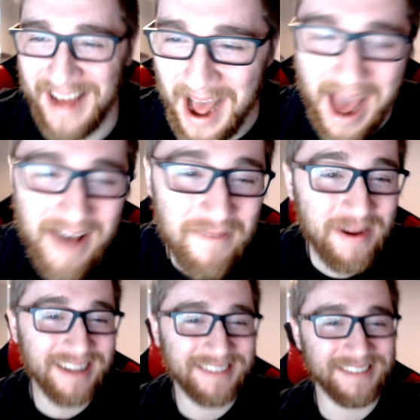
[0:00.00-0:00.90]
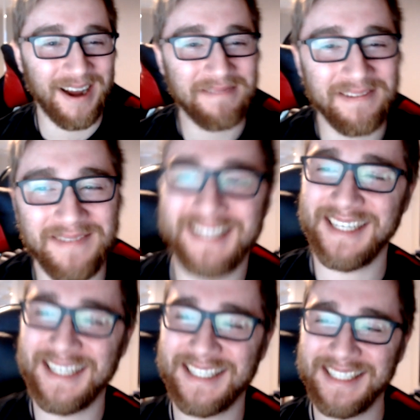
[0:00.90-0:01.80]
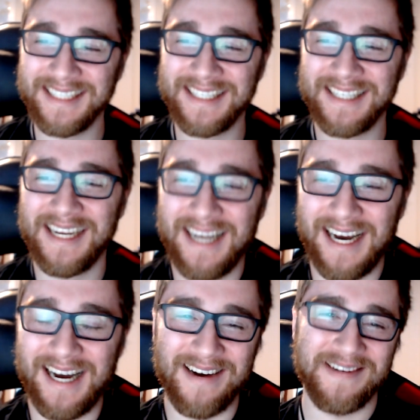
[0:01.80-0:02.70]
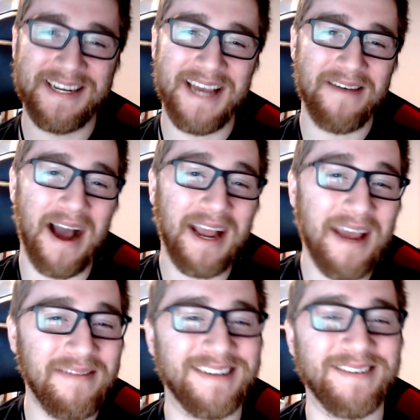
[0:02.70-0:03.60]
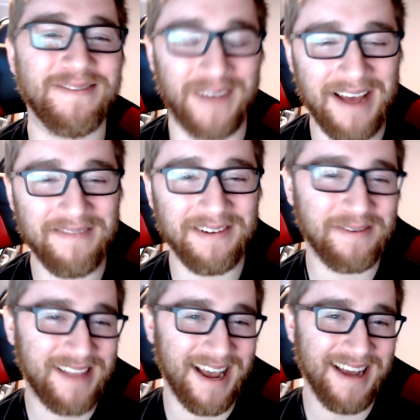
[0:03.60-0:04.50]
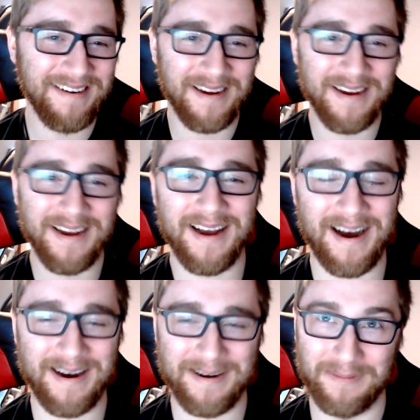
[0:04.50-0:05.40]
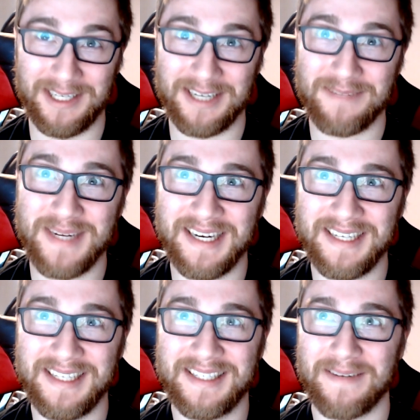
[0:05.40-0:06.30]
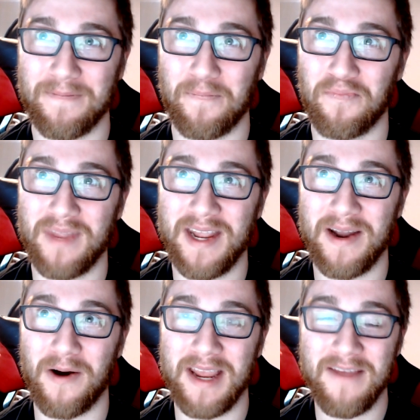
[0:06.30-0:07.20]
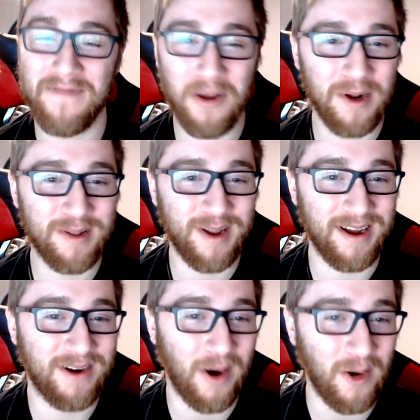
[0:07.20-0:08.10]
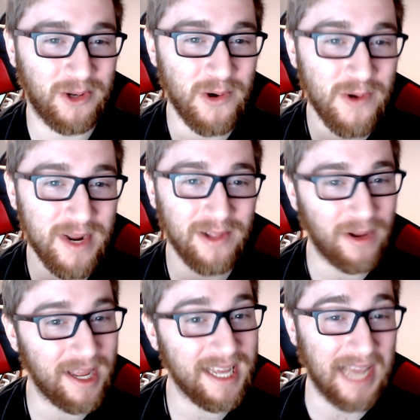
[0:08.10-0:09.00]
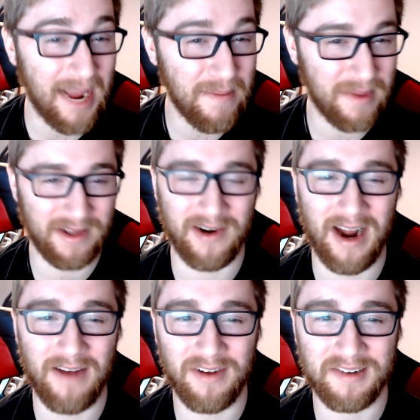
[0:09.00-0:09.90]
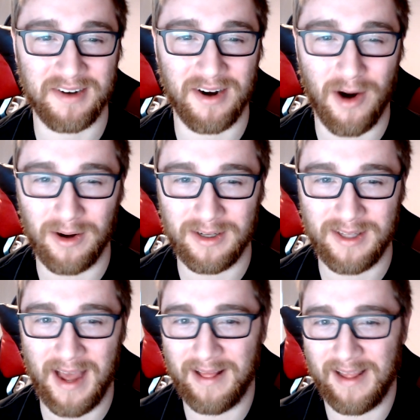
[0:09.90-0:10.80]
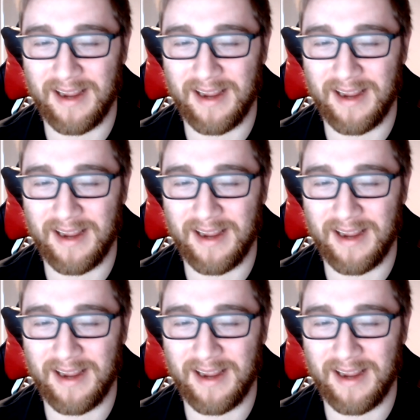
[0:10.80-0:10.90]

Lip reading: FPS and optimizations, I gave this a 5 out of 10, just because, even though it's like a cartoony looking game and the graphics aren't that,